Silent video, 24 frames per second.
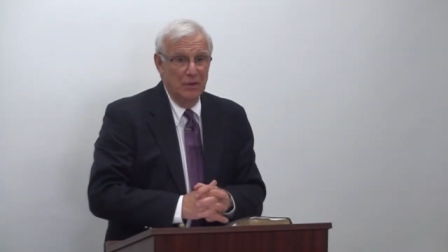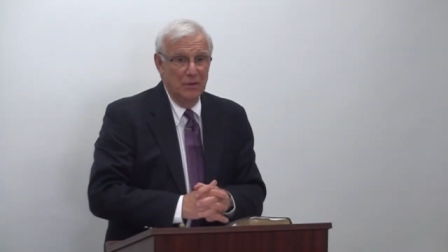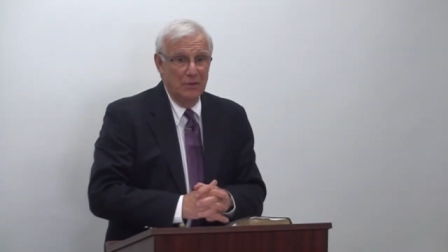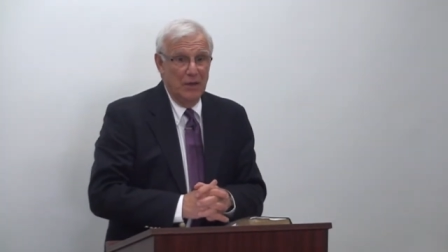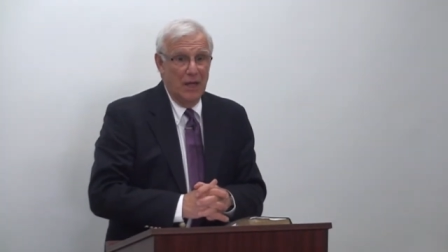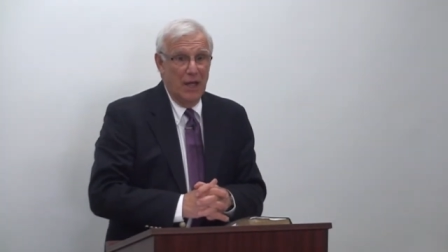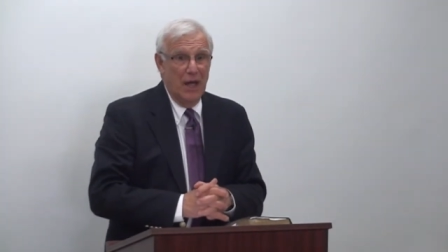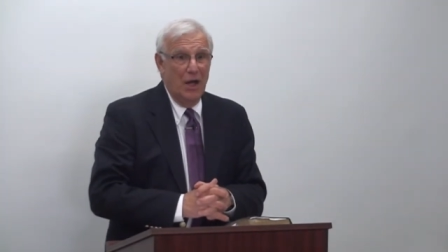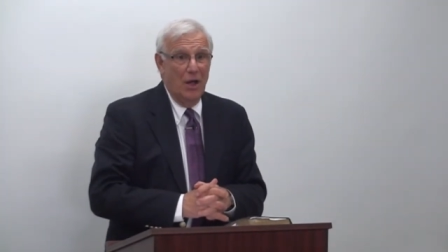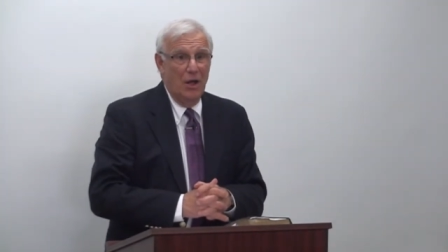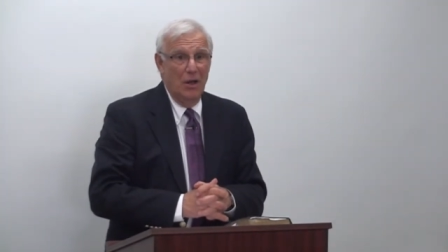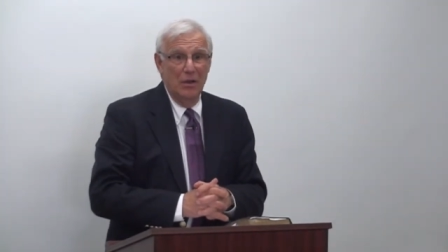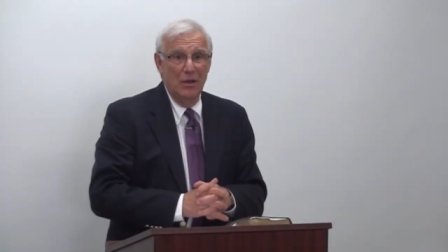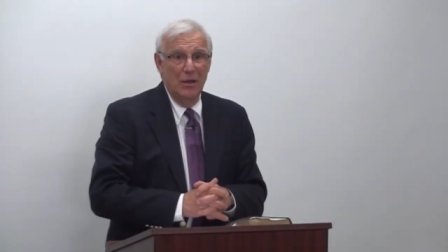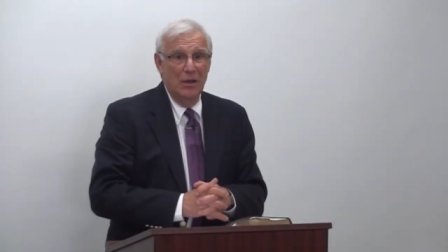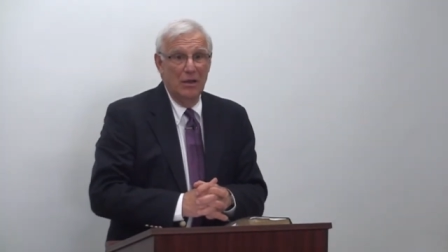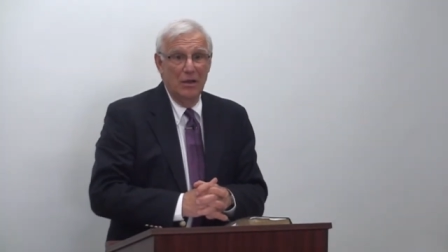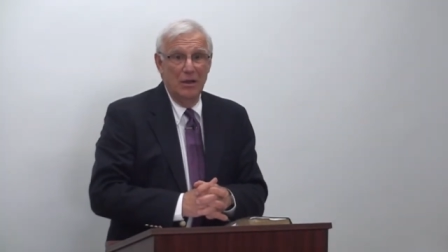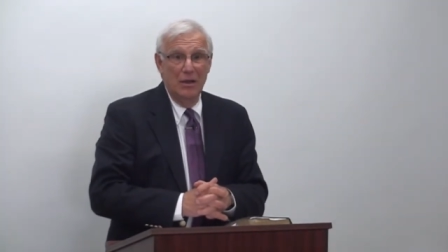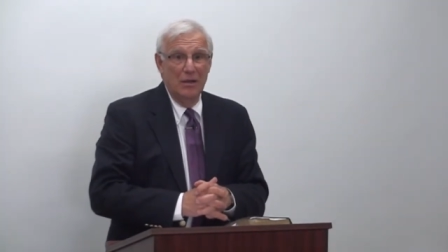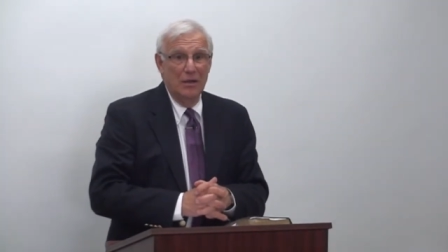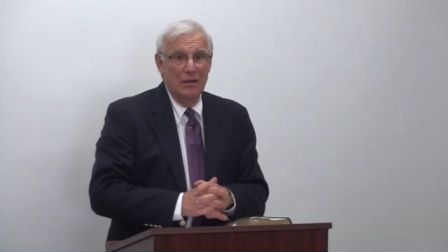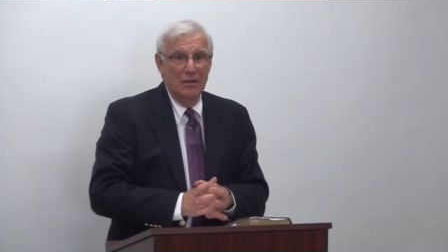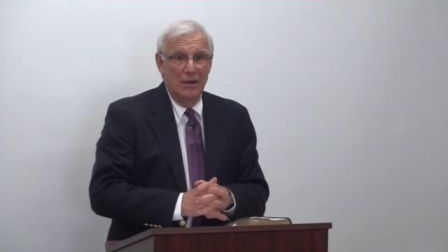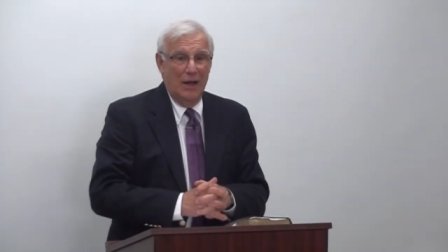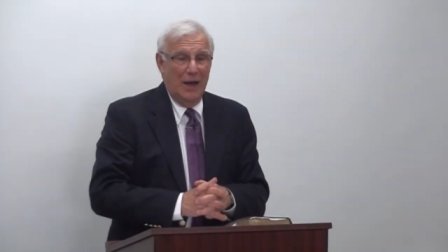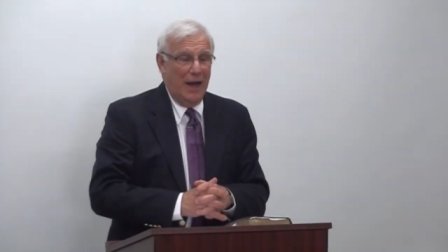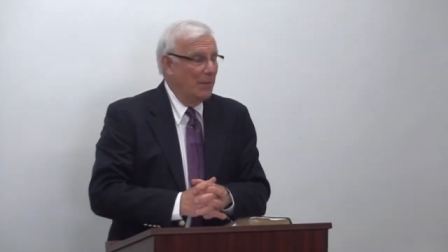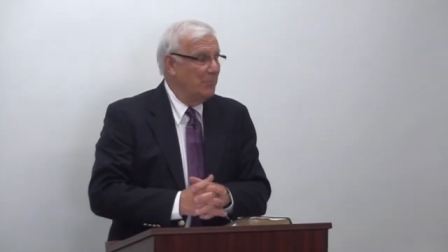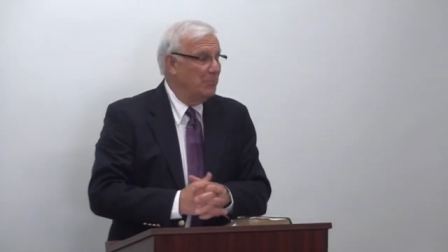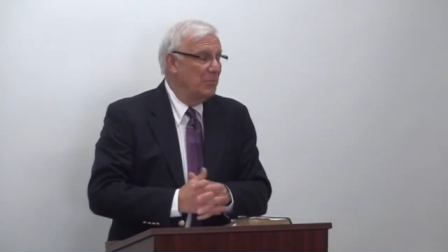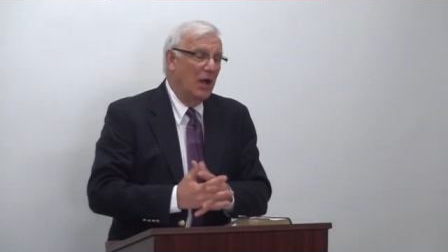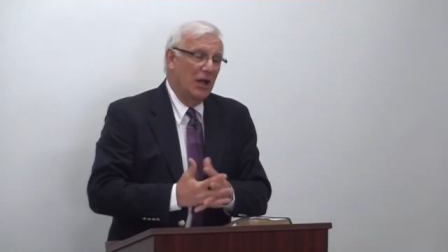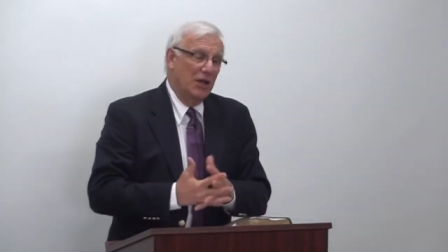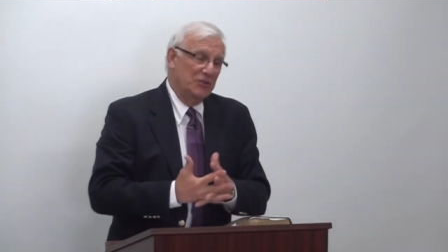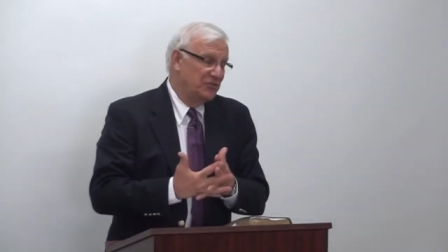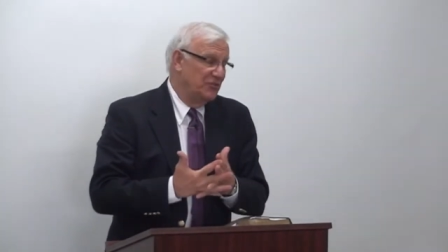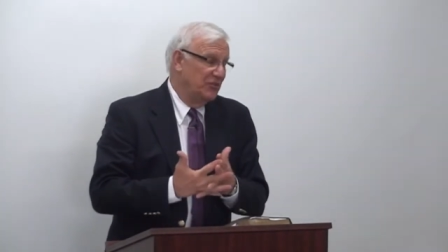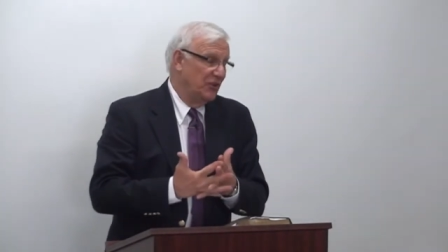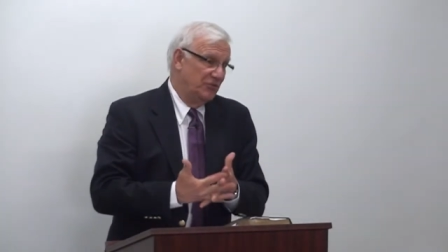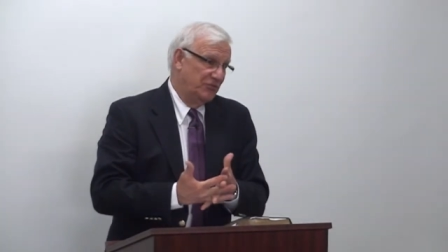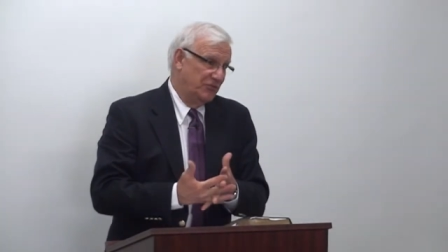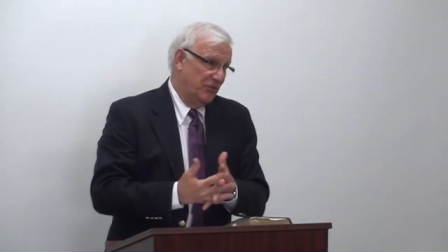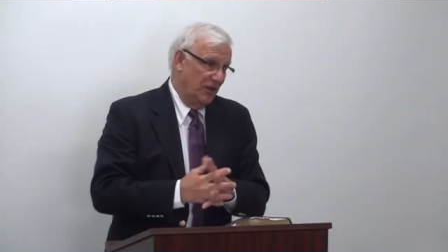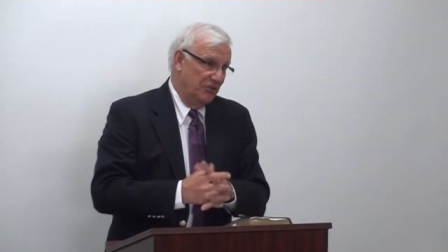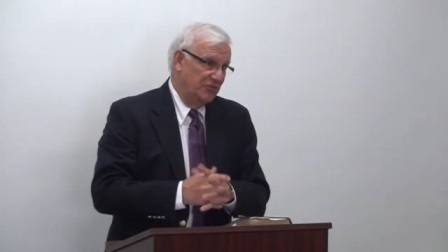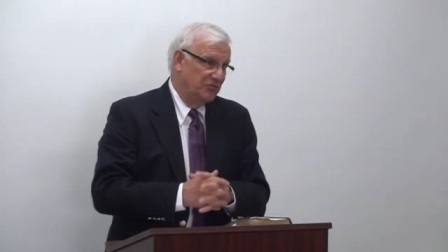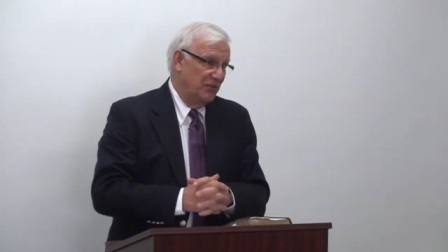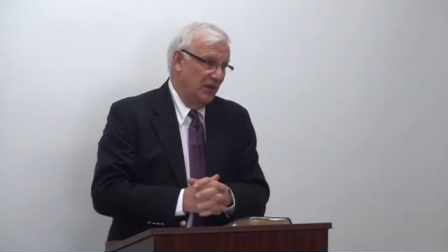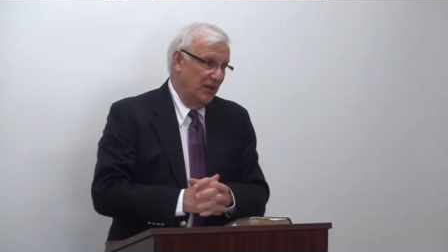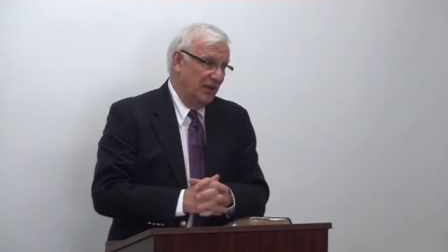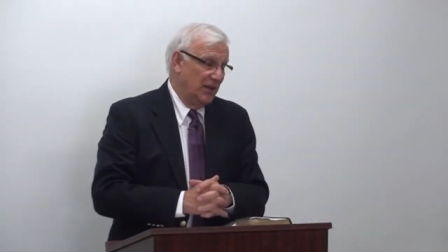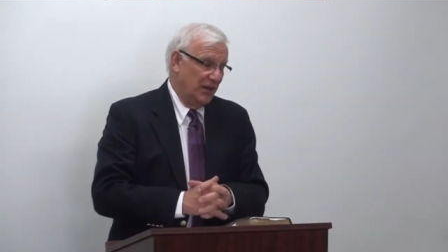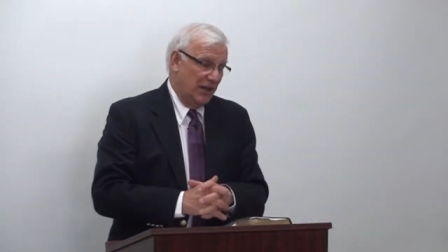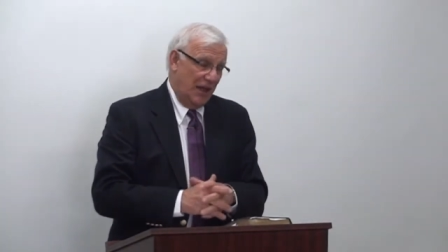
Now, I'm not suggesting,